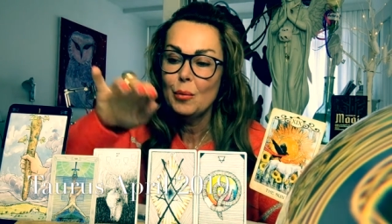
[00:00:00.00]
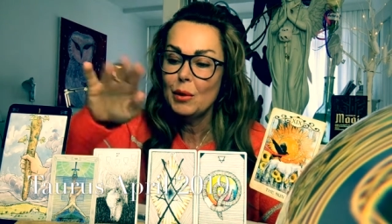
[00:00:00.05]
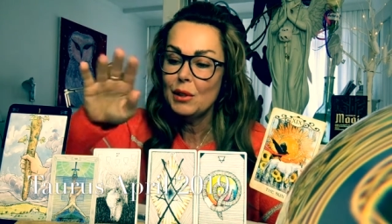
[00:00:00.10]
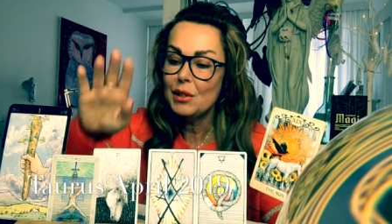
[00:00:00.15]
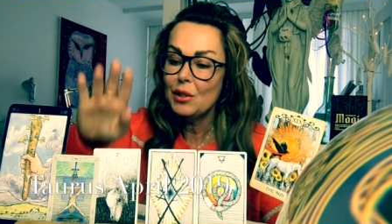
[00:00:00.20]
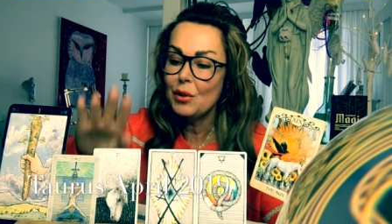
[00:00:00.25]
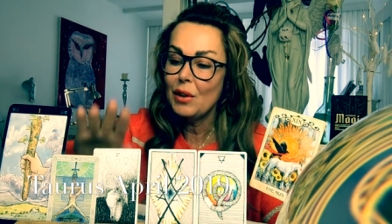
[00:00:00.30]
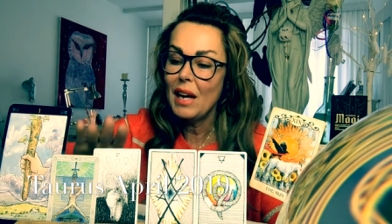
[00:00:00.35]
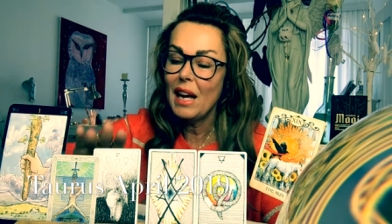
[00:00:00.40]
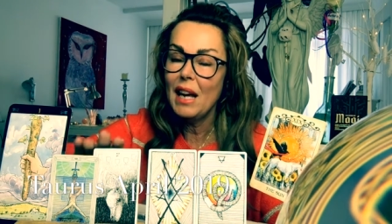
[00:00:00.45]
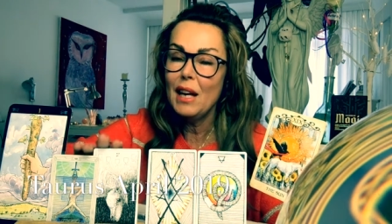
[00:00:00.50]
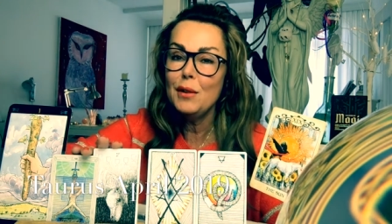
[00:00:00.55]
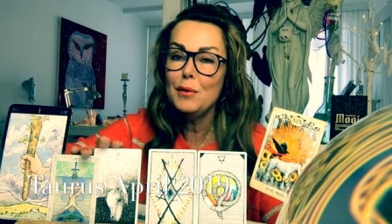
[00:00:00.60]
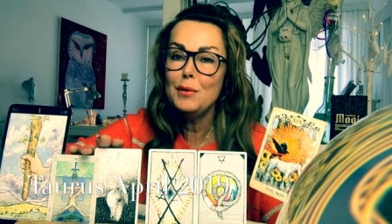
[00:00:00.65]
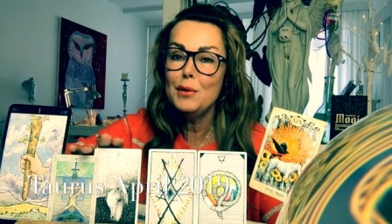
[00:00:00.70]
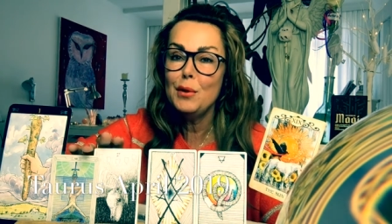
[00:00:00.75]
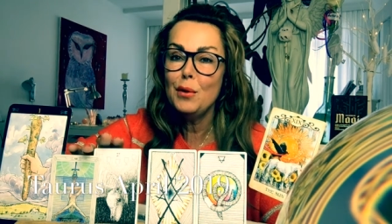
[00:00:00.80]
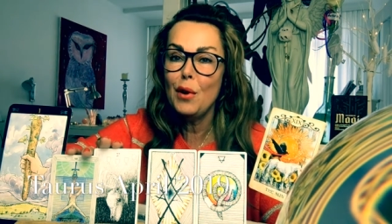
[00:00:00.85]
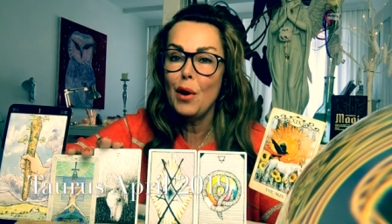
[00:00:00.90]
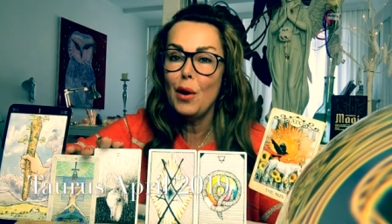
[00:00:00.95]
But you
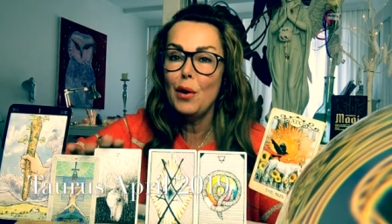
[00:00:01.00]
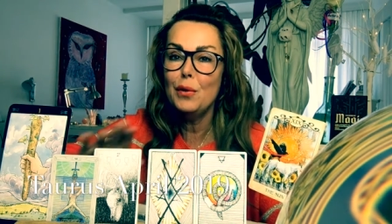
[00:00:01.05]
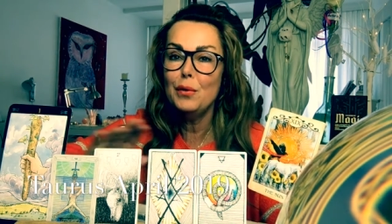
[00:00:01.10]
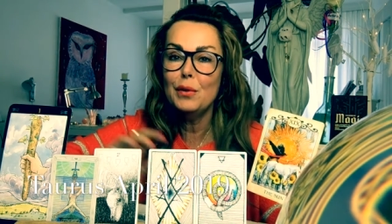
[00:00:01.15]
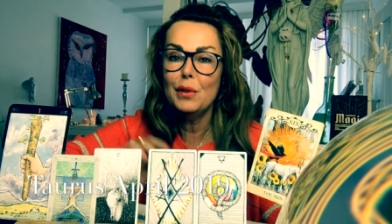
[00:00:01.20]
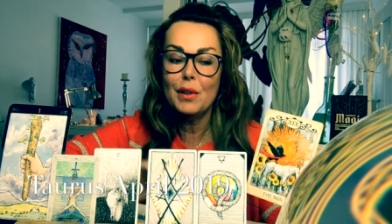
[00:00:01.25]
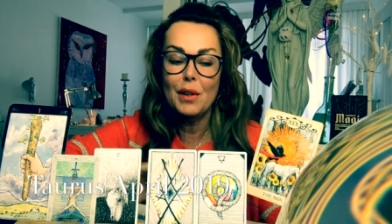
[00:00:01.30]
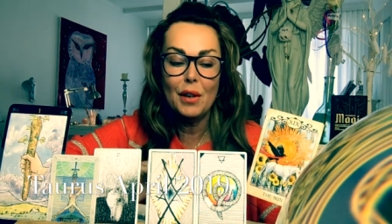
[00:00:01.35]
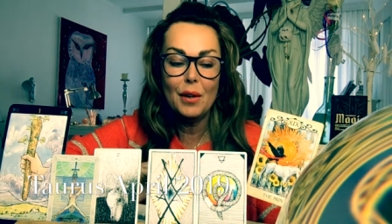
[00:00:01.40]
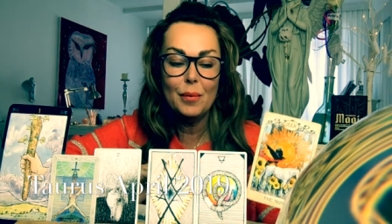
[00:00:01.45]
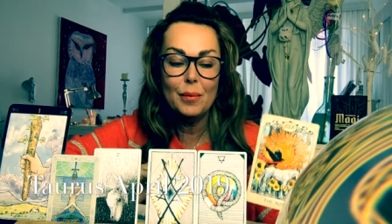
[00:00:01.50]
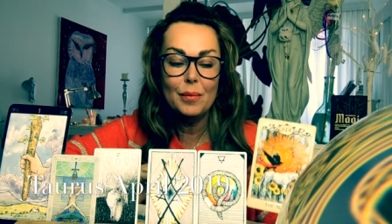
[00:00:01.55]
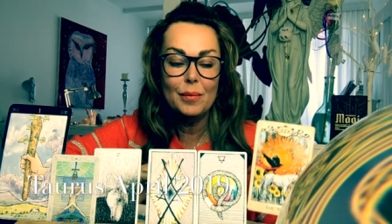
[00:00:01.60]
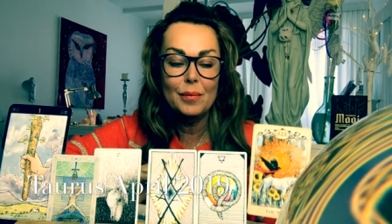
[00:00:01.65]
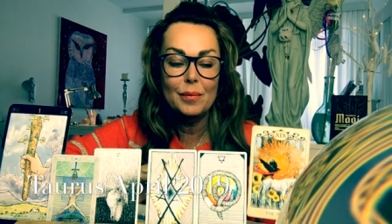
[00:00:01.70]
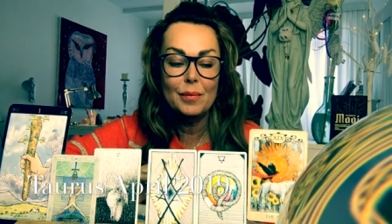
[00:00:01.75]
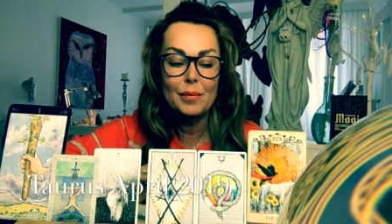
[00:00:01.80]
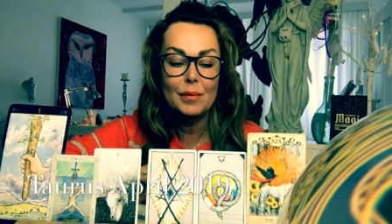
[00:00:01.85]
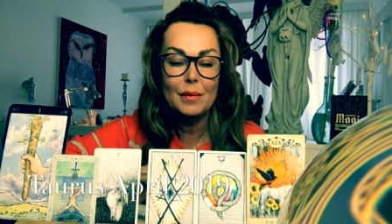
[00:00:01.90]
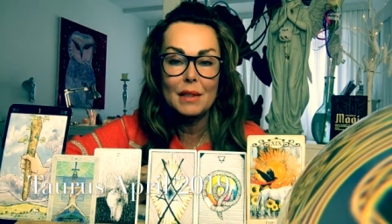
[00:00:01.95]
have to overcome
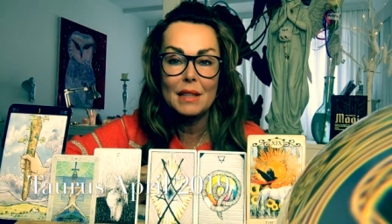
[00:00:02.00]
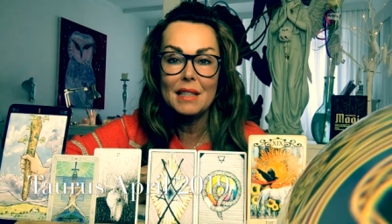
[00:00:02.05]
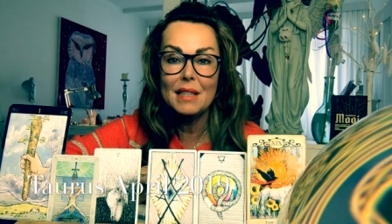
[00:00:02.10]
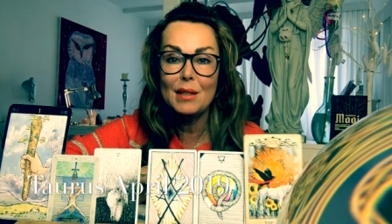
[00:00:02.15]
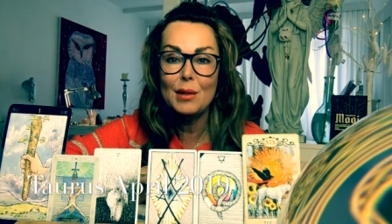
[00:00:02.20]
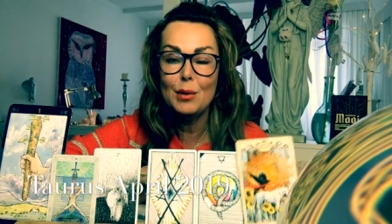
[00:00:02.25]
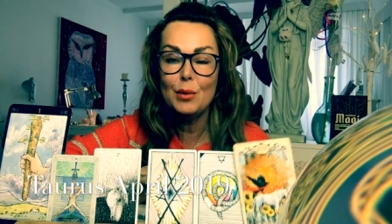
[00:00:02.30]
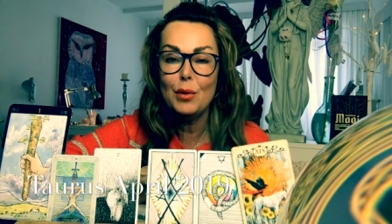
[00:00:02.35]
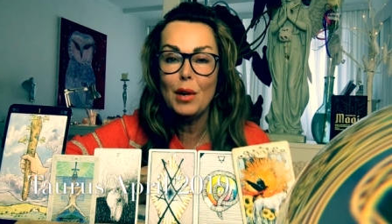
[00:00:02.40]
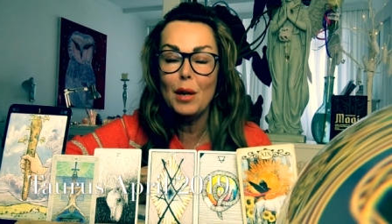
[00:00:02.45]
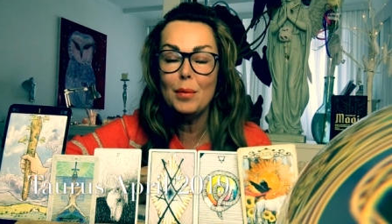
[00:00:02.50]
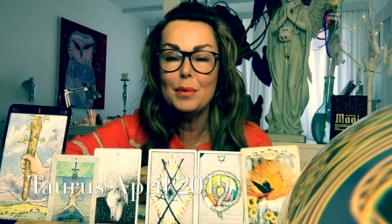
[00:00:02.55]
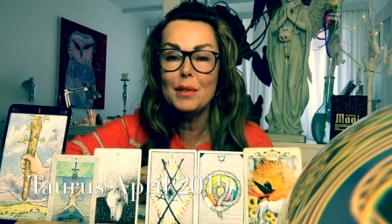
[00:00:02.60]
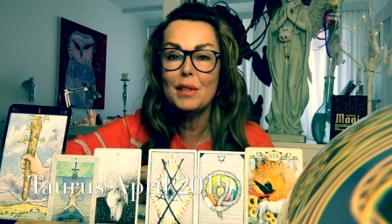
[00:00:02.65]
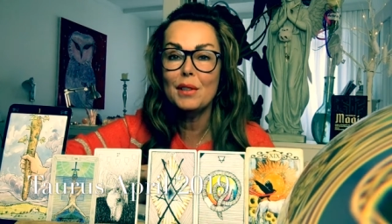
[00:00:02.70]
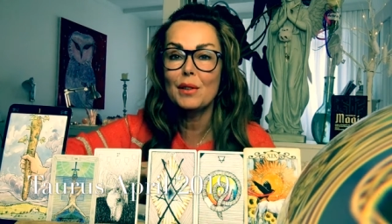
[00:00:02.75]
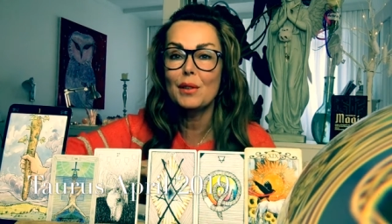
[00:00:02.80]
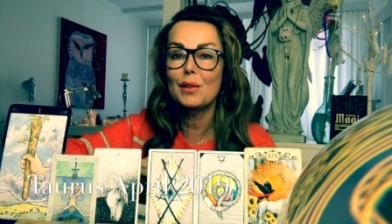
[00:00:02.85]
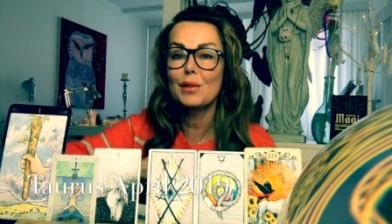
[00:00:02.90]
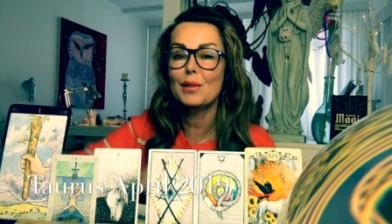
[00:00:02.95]
these 2
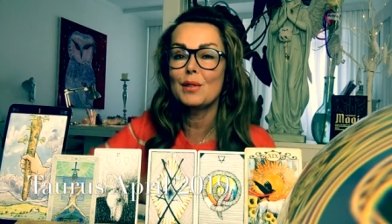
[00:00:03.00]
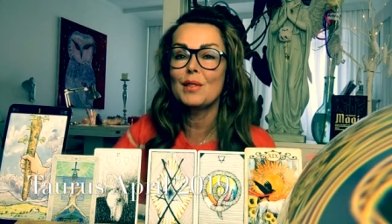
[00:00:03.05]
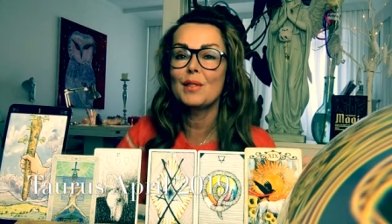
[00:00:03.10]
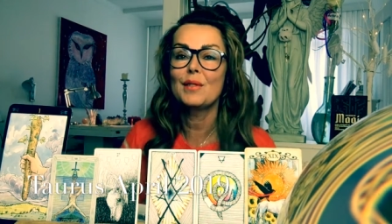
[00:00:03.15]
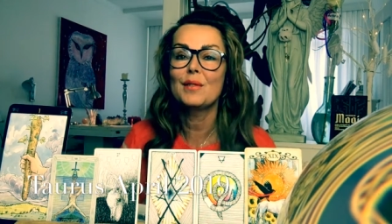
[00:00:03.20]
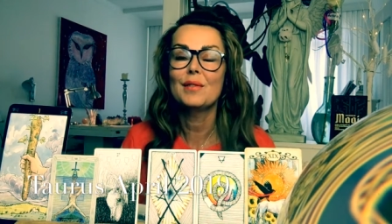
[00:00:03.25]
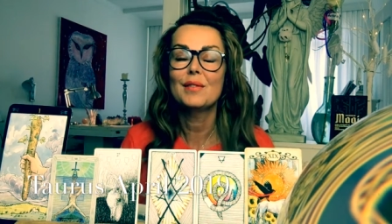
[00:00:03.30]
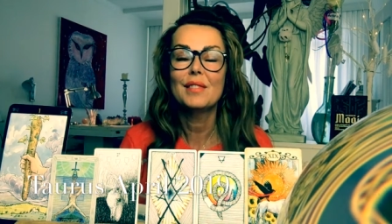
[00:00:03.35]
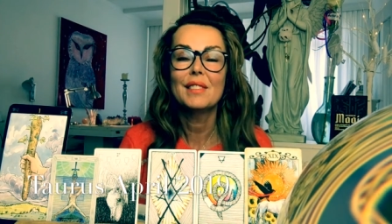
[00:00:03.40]
obstacles.